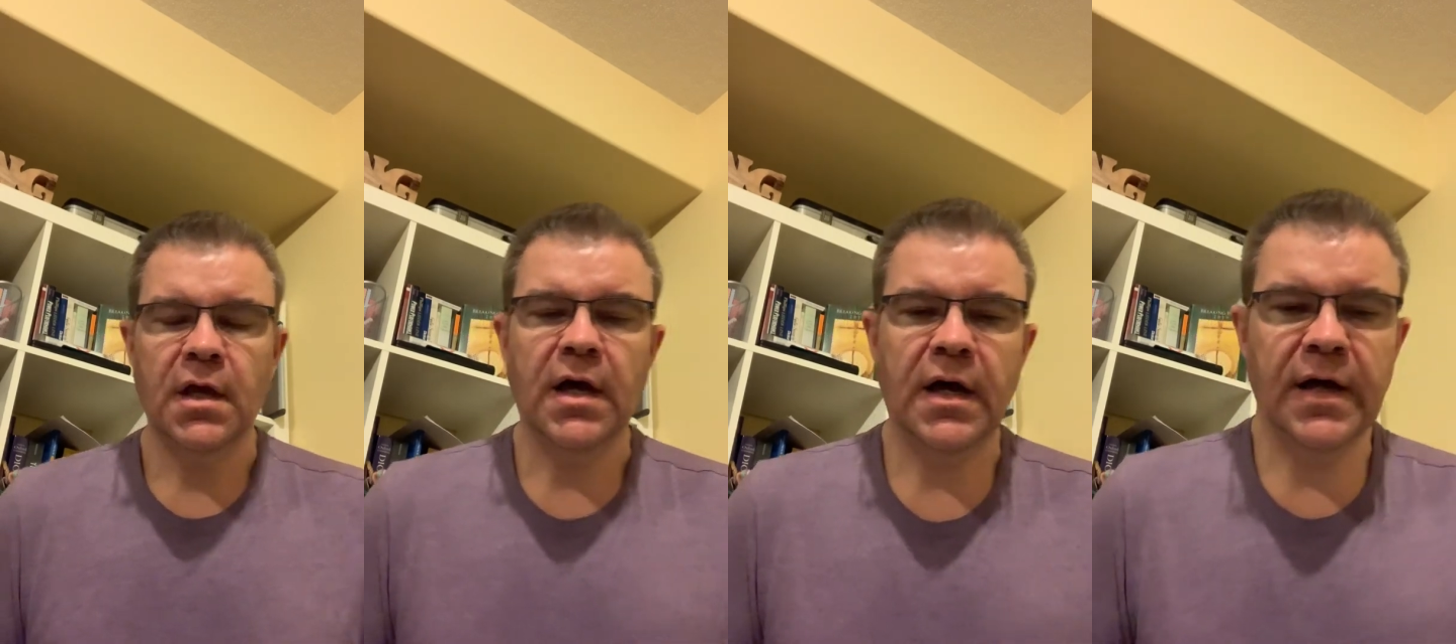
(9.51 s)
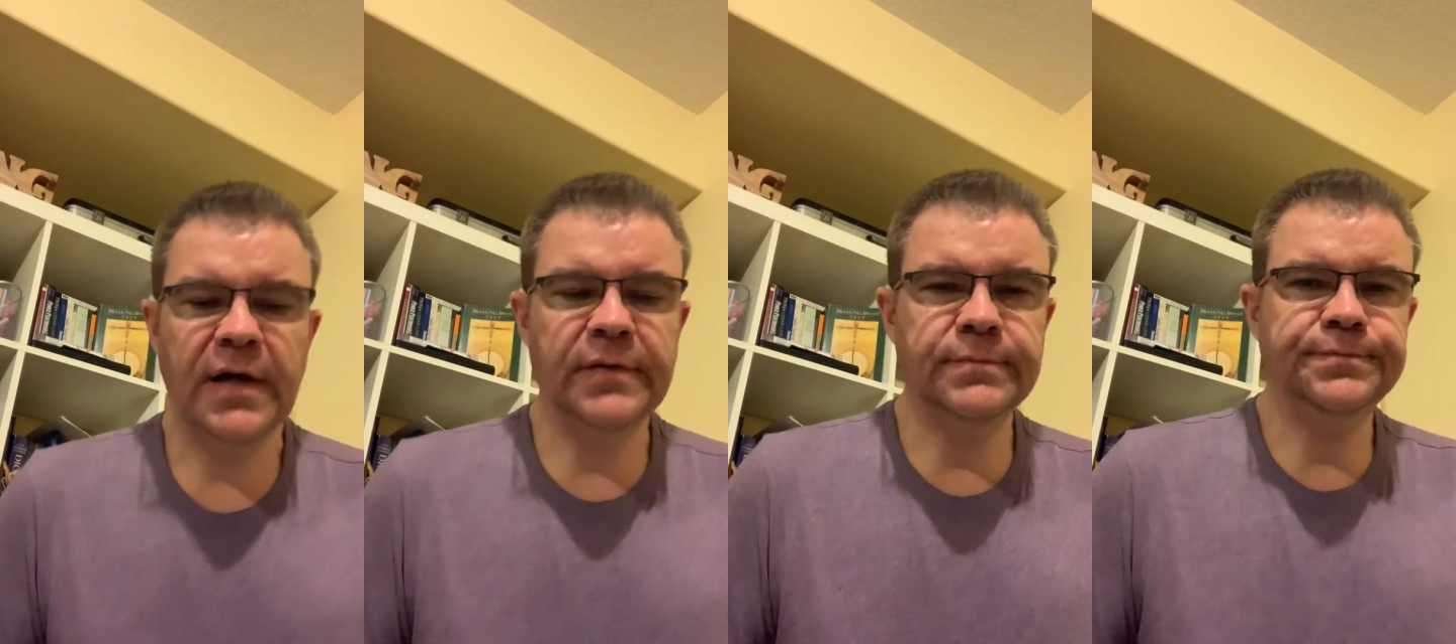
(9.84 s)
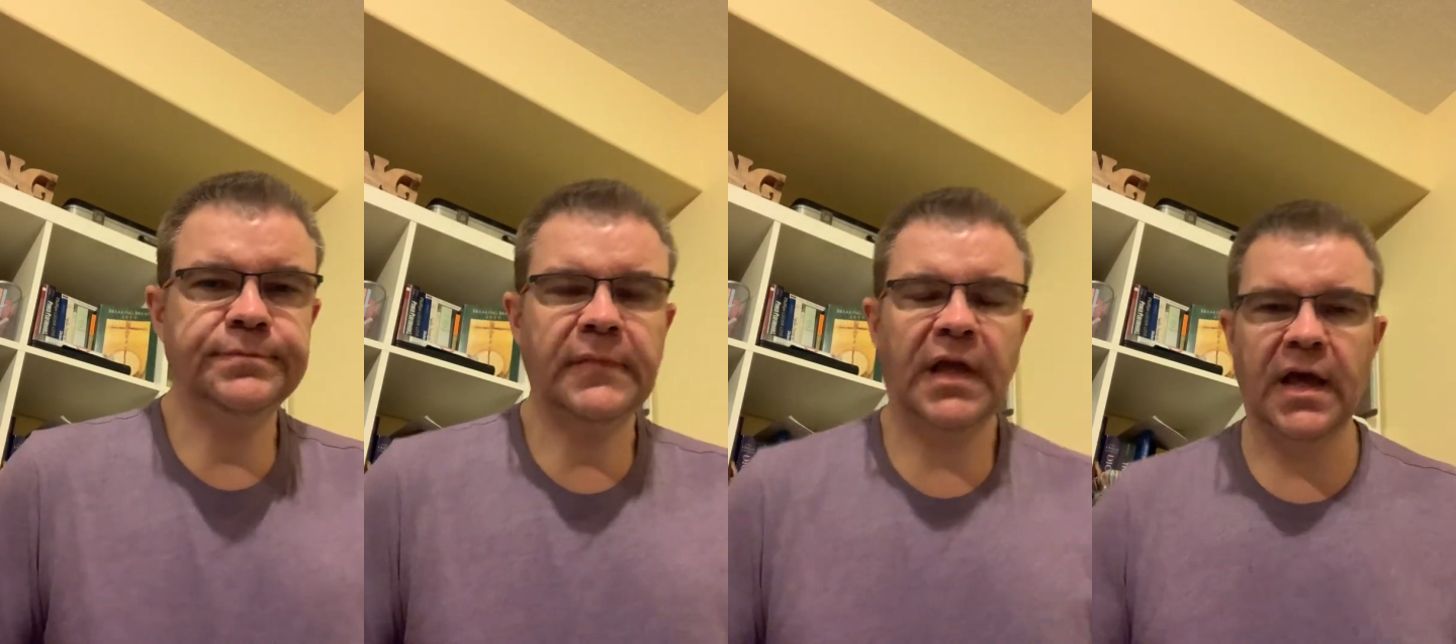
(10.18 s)
and
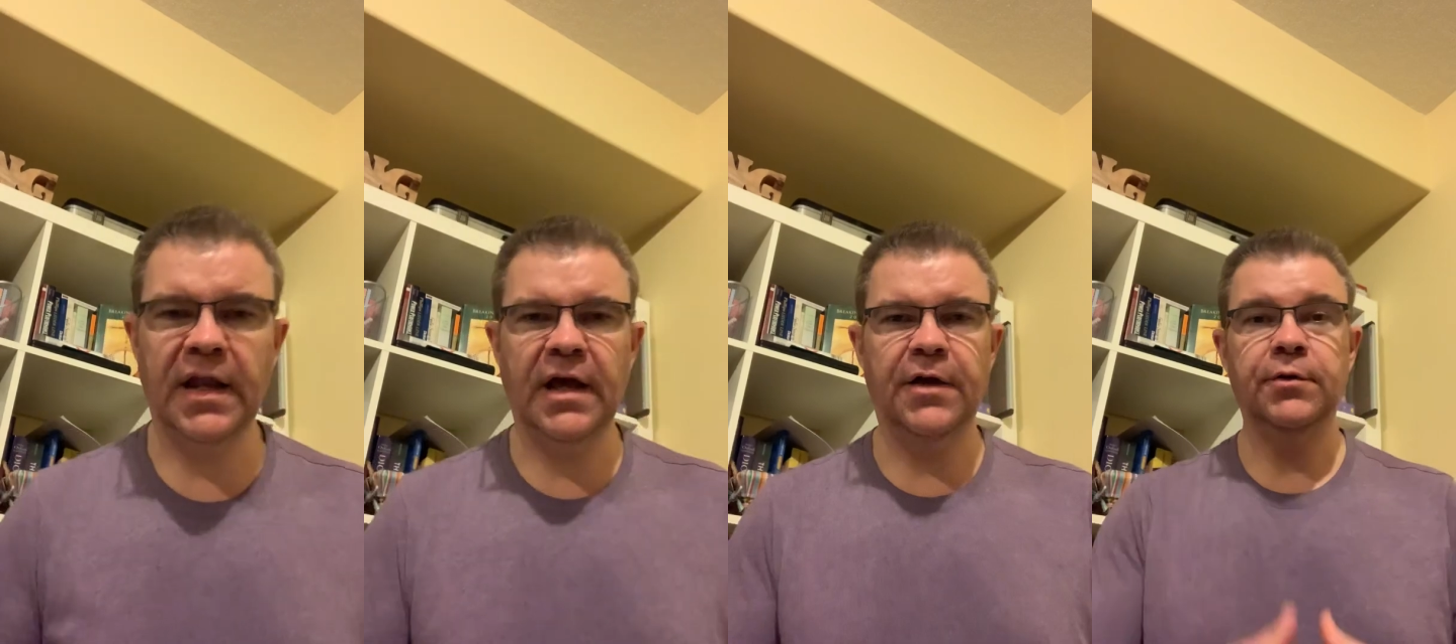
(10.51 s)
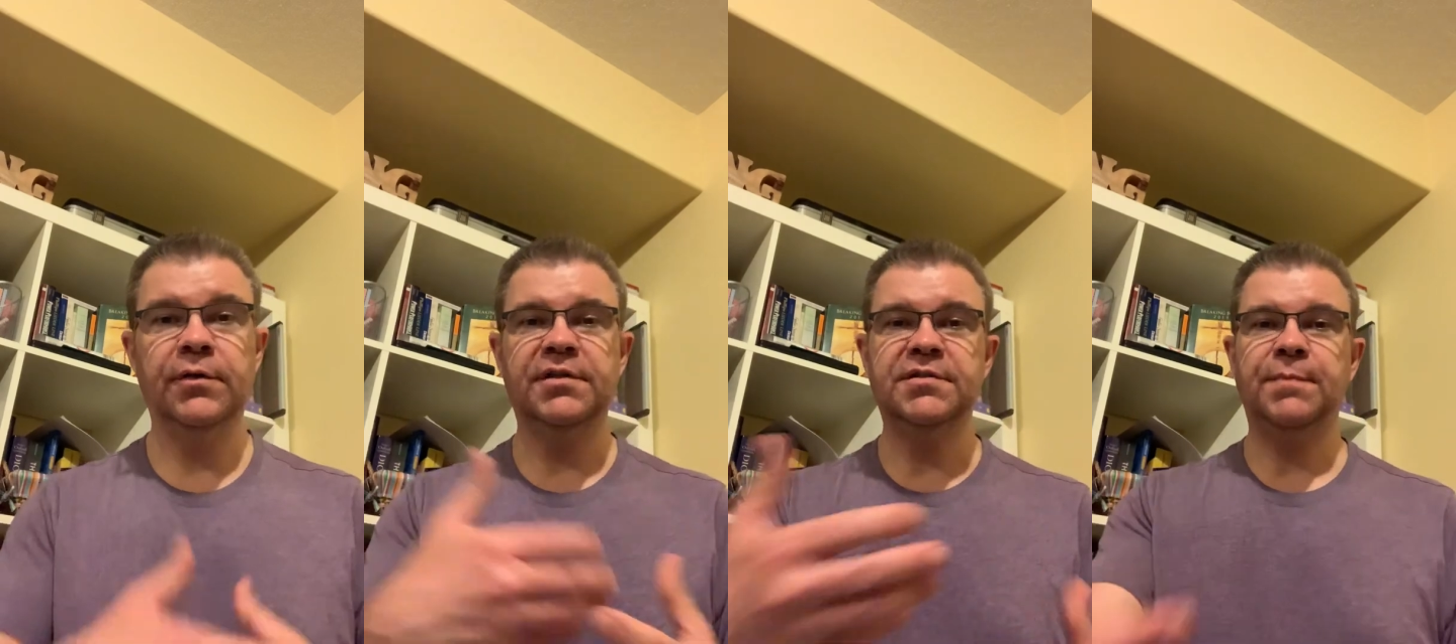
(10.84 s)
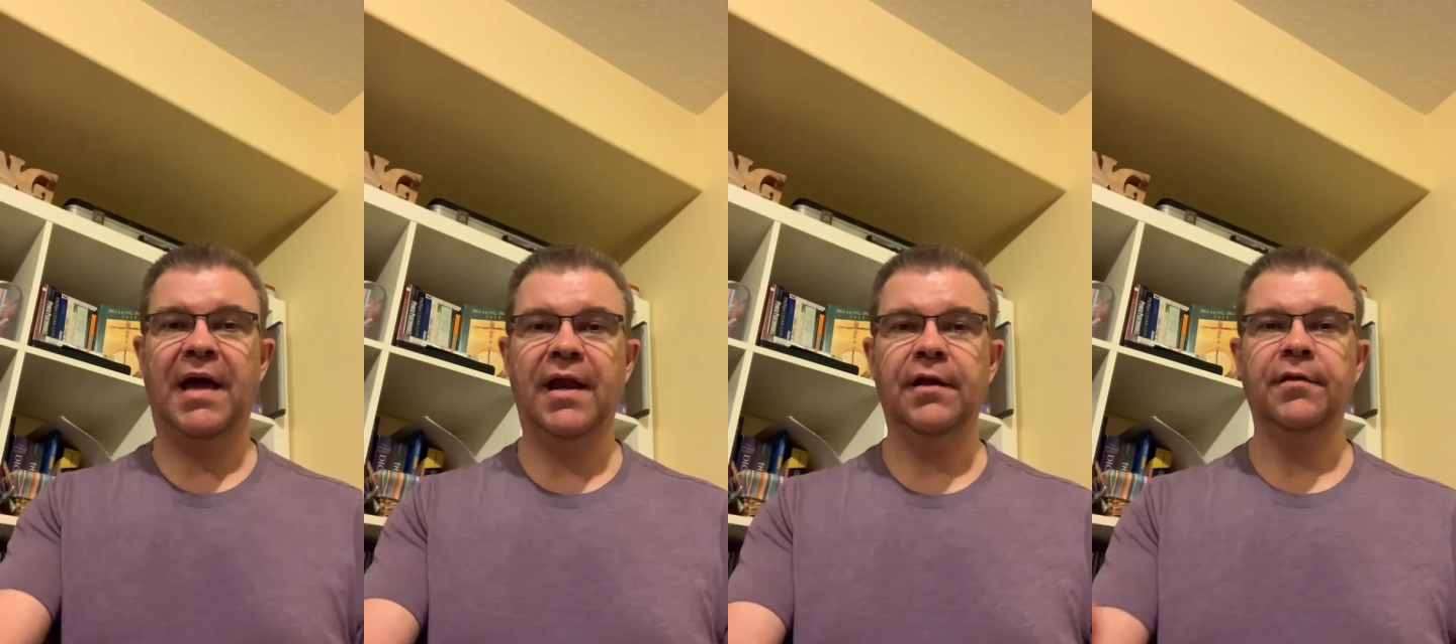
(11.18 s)
how to
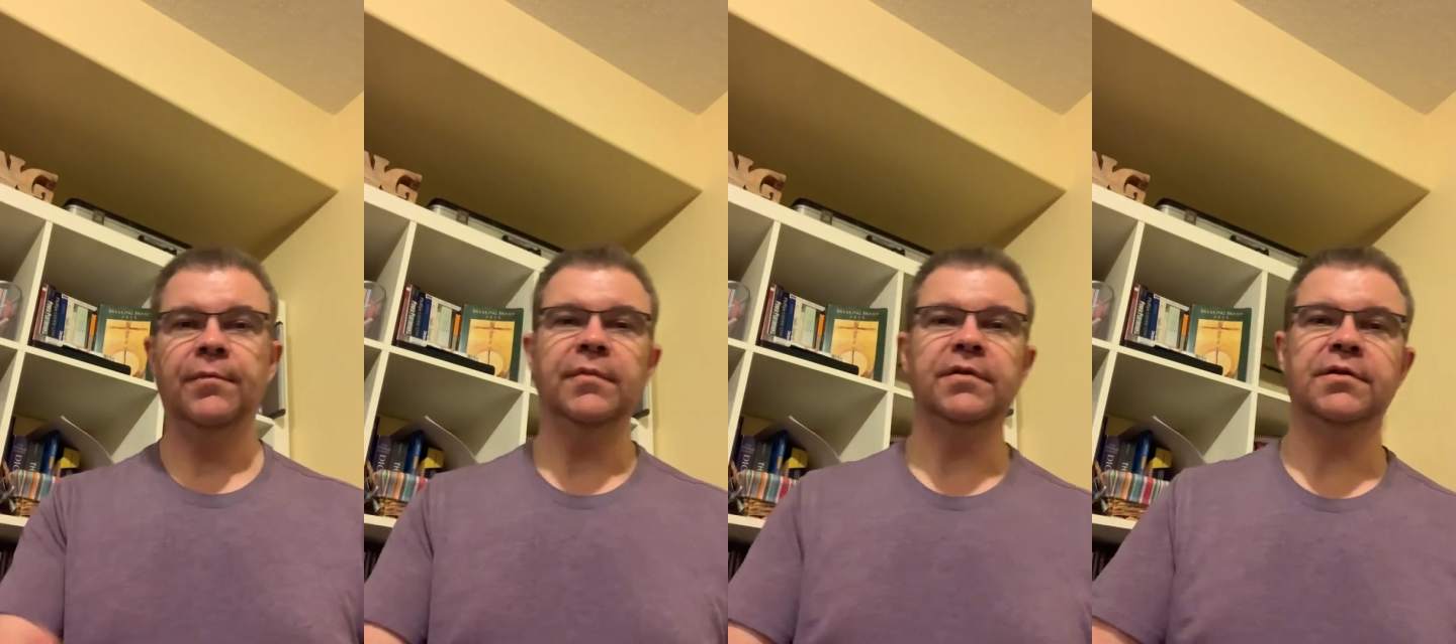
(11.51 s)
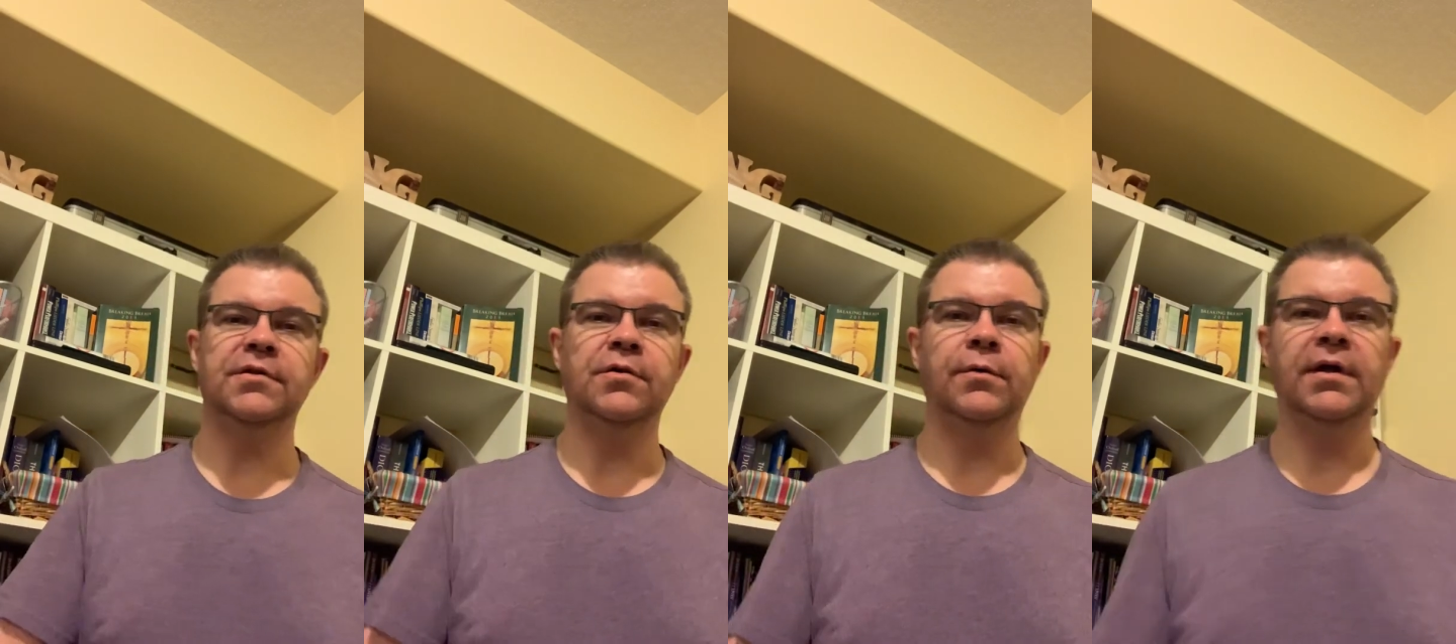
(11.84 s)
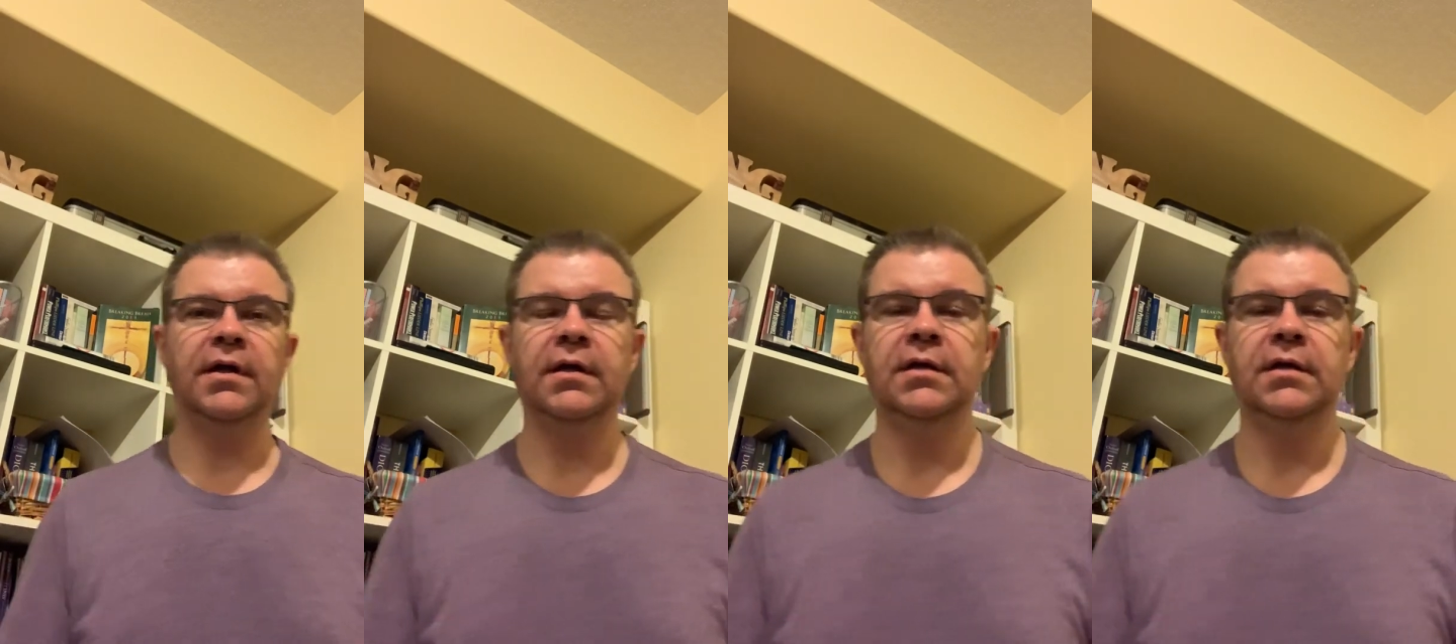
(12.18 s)
expand them into doing